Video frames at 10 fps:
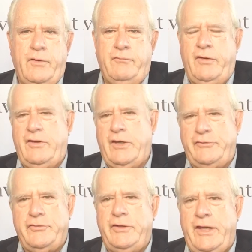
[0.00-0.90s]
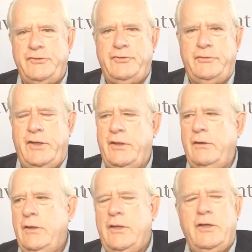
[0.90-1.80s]
If it doesn't get you there,
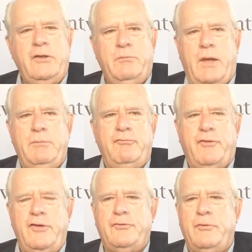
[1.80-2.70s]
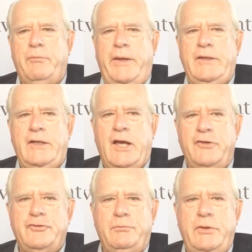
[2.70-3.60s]
you may be faced with making
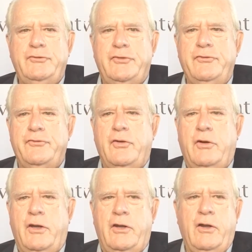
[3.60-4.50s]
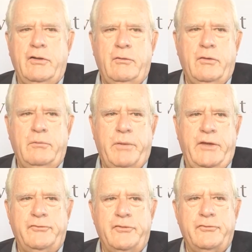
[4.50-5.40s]
contributions on an ongoing
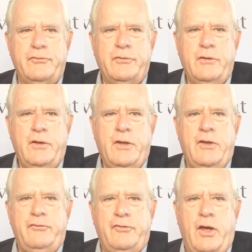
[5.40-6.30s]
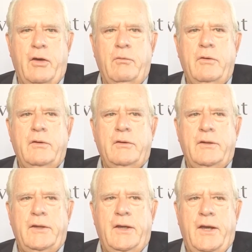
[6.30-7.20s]
basis. So
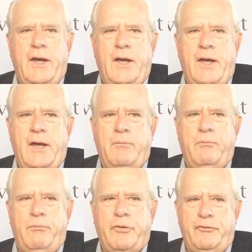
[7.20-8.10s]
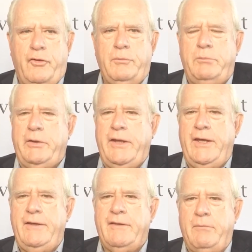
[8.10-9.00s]

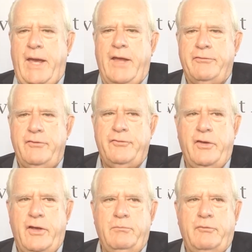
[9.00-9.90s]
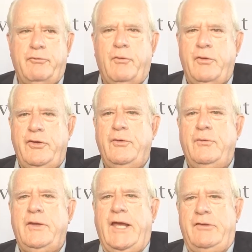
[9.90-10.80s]
presumably the math is done before you
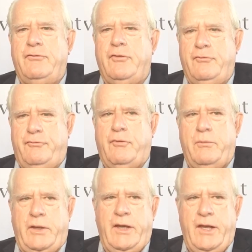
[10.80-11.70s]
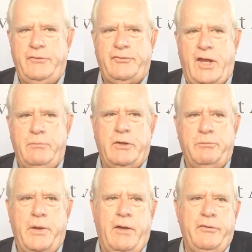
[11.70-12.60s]
get to forming a statement
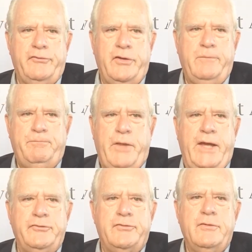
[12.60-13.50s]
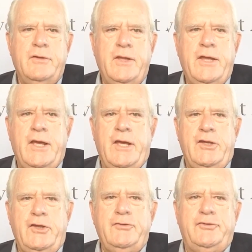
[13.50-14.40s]
of policy. Next,
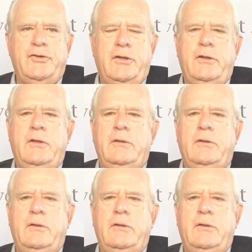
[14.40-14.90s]
you should